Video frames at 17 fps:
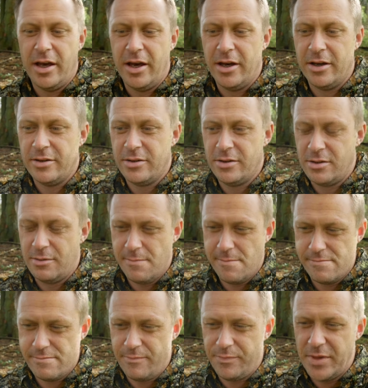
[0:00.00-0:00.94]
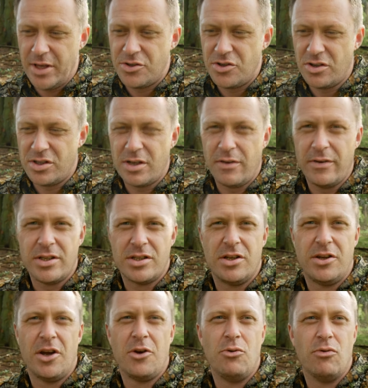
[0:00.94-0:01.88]
And it's just something
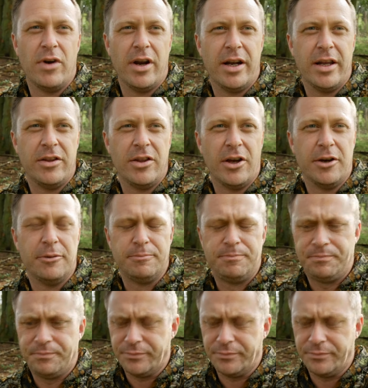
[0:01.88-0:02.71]
to note, really, that,